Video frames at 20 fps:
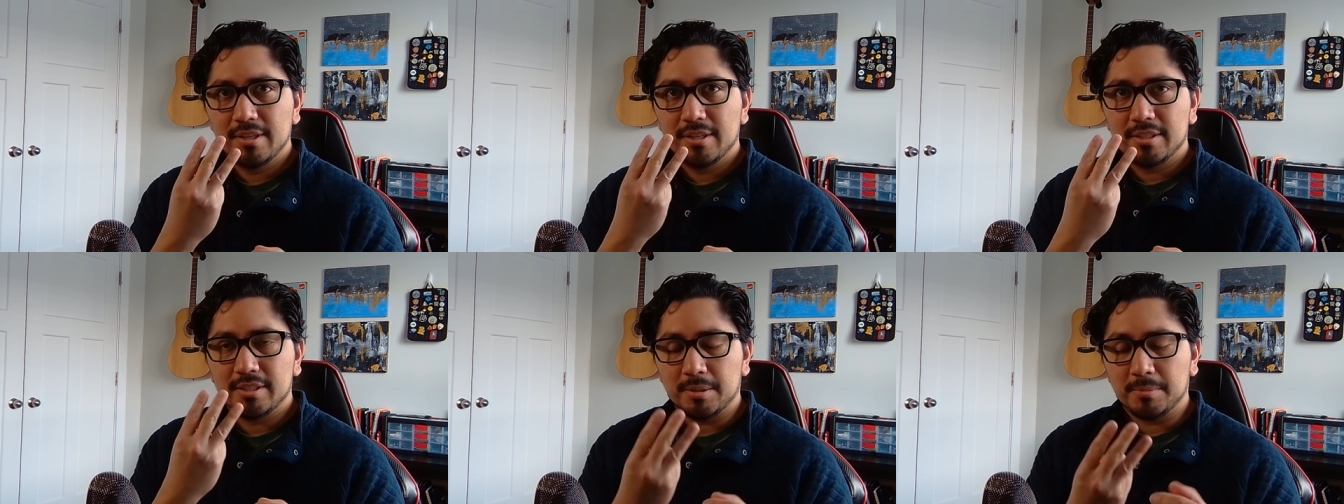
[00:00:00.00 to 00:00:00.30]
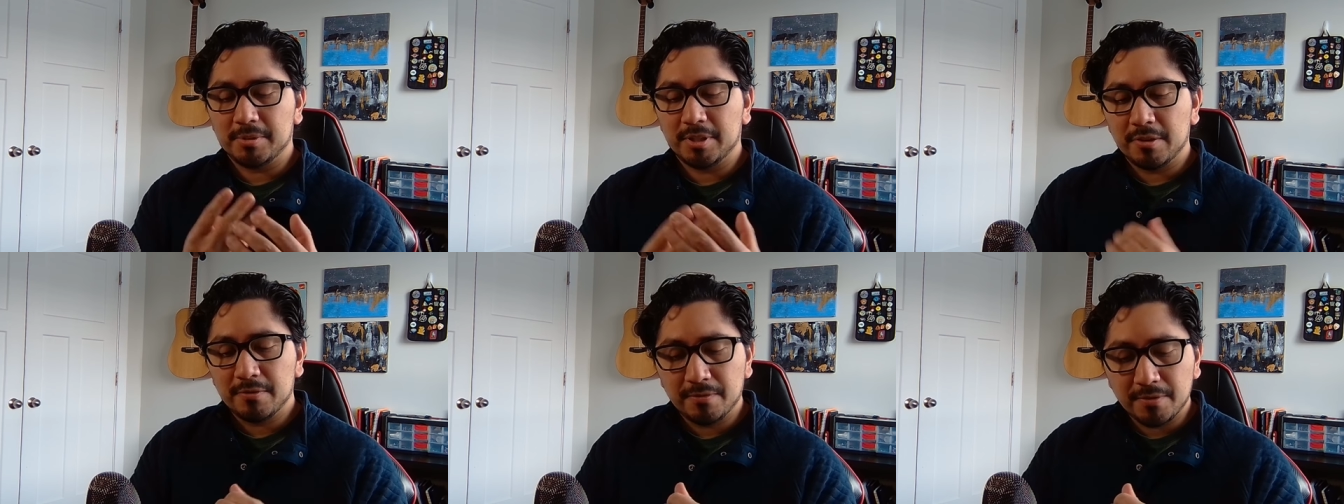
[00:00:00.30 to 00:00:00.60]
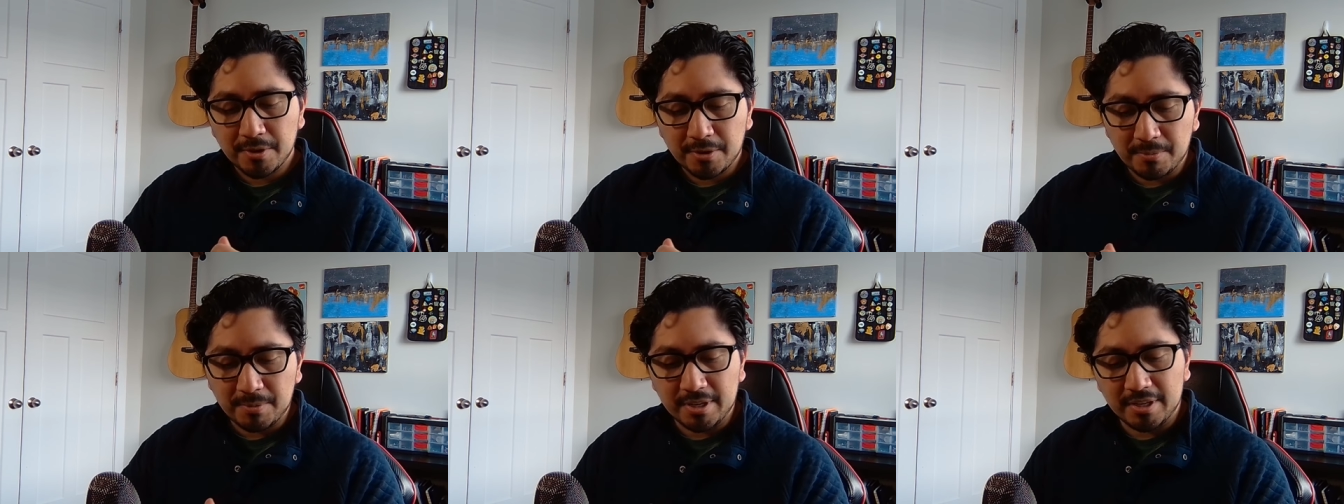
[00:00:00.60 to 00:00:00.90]
So I was there
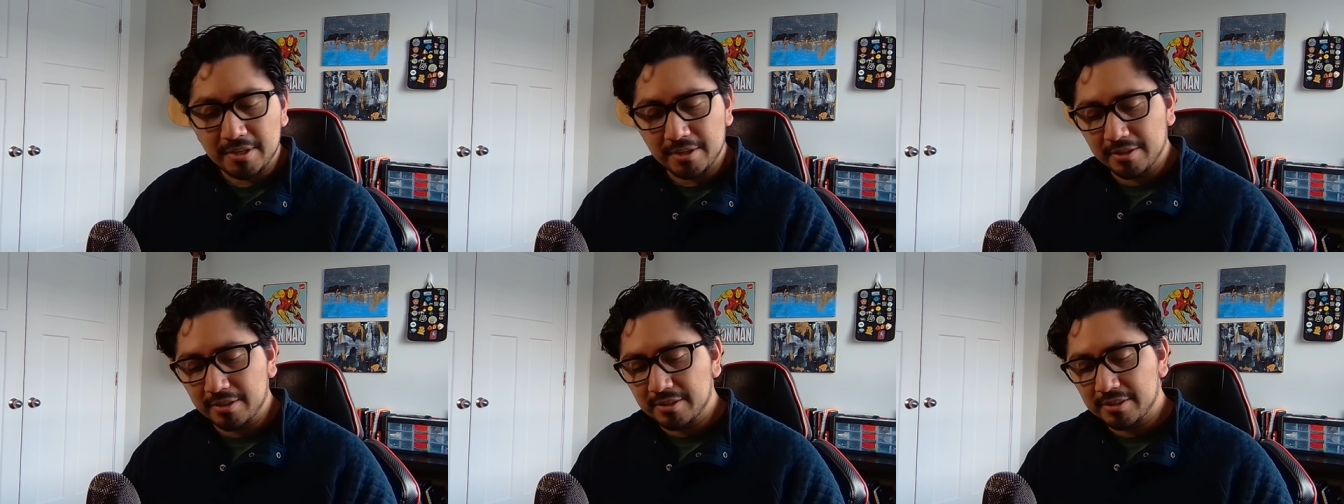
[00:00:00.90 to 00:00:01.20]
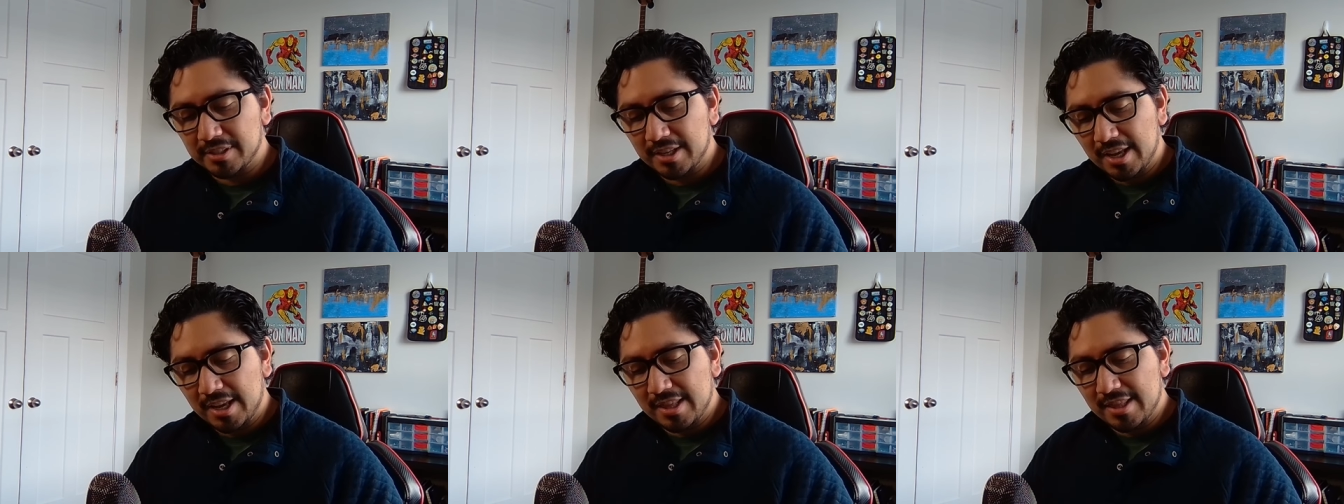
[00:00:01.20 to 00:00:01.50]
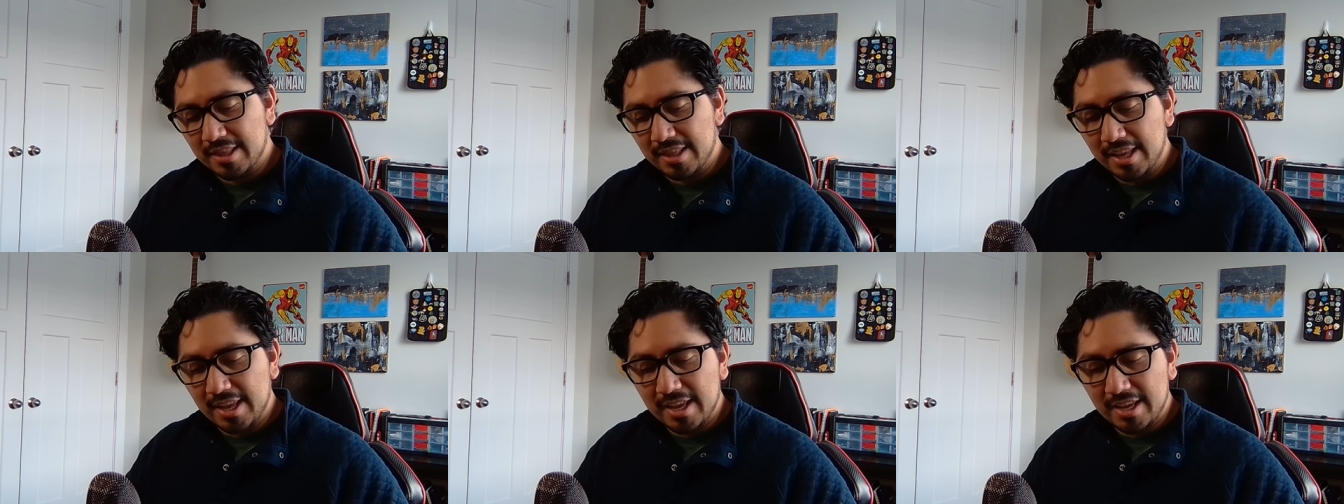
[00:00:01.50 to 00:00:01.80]
for three years,
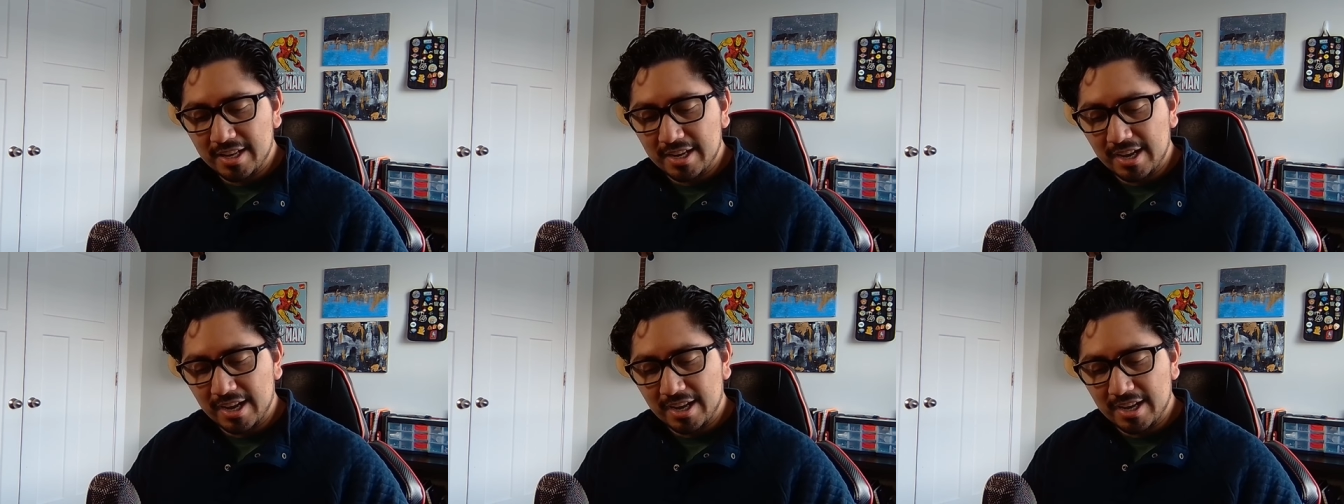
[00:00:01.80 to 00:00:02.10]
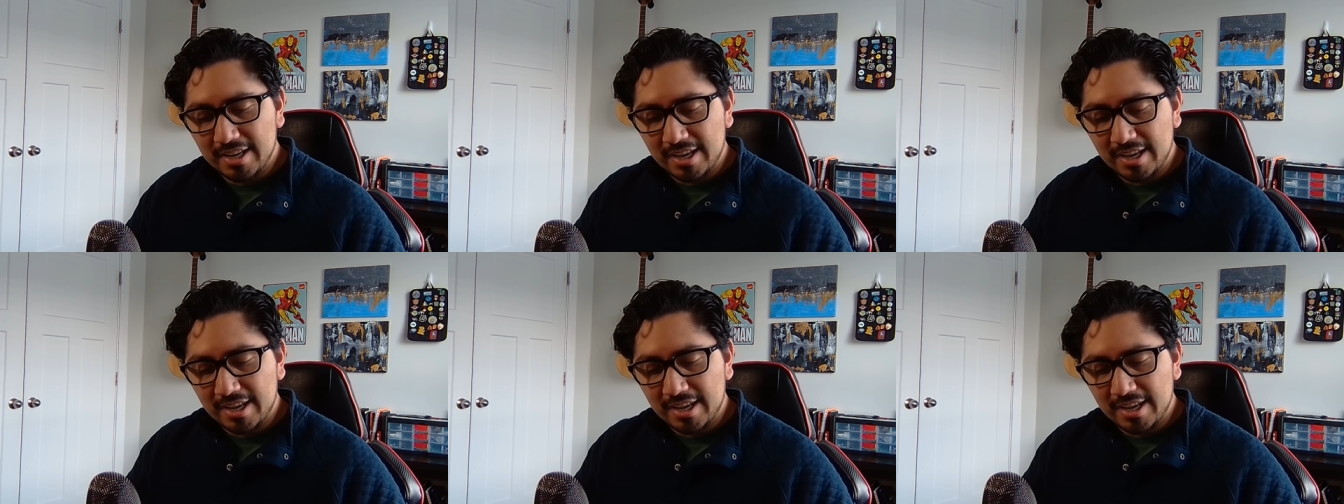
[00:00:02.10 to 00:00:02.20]
and then I